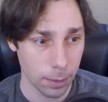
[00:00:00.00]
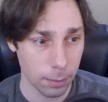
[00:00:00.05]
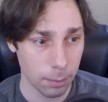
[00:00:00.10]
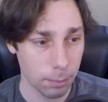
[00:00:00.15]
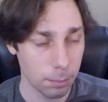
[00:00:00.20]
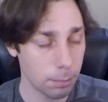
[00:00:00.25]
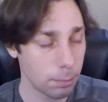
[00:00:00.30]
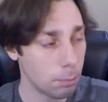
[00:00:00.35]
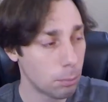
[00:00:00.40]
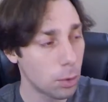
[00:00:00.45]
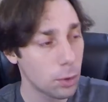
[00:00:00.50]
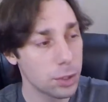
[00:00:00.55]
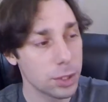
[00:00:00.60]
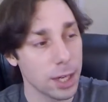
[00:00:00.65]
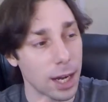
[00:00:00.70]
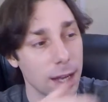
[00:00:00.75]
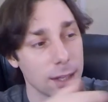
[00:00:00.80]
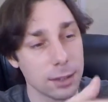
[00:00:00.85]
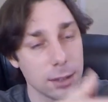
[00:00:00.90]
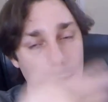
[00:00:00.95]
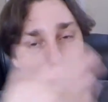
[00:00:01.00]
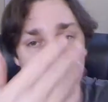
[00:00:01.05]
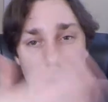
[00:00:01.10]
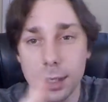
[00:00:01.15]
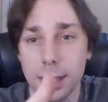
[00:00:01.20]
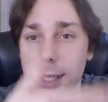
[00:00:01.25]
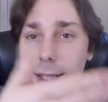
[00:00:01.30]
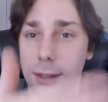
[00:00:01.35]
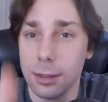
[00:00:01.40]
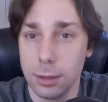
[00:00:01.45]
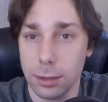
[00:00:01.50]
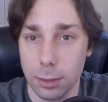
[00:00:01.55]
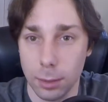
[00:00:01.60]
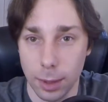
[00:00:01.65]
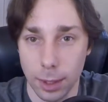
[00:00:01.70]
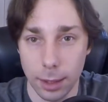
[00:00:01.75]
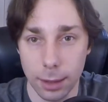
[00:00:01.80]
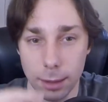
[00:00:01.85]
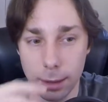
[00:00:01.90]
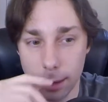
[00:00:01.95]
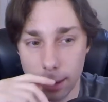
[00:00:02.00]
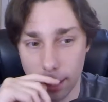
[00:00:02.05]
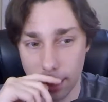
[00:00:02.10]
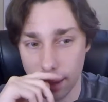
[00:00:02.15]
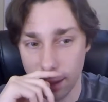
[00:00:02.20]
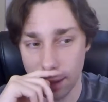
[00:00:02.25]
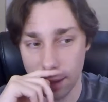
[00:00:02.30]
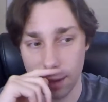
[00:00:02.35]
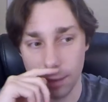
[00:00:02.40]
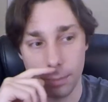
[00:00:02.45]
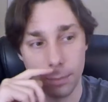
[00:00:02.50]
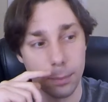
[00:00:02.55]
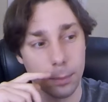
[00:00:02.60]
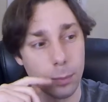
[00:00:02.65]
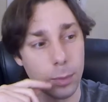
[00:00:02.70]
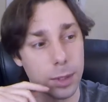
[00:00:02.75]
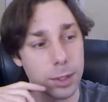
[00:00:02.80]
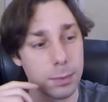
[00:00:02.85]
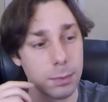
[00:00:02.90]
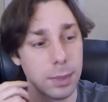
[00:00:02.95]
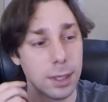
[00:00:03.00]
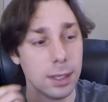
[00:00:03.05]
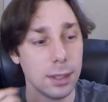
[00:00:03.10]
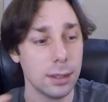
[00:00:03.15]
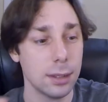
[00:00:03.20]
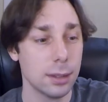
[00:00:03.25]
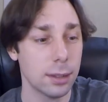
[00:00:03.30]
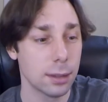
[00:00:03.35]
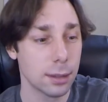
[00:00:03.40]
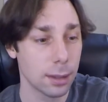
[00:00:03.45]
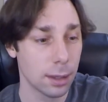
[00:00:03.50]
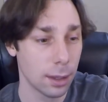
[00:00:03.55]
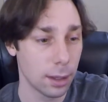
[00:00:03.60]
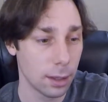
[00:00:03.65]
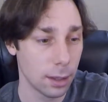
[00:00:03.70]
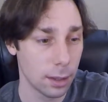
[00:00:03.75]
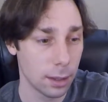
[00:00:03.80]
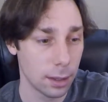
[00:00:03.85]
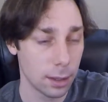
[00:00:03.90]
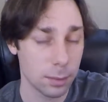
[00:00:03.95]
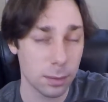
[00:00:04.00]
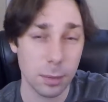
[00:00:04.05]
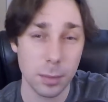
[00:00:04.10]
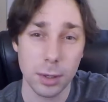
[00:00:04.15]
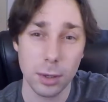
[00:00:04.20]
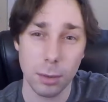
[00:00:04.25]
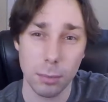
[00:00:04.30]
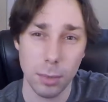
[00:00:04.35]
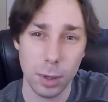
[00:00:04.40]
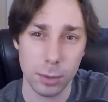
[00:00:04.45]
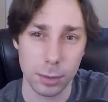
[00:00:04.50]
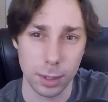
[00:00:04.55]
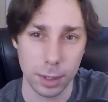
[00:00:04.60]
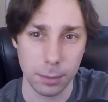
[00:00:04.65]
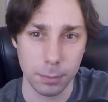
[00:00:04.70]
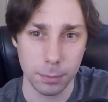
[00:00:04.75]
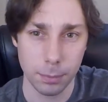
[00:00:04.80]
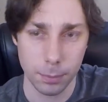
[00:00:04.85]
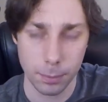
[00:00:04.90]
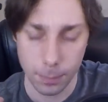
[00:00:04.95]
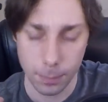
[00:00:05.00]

moisture hasn't gotten into it, which means it's probably not moldy.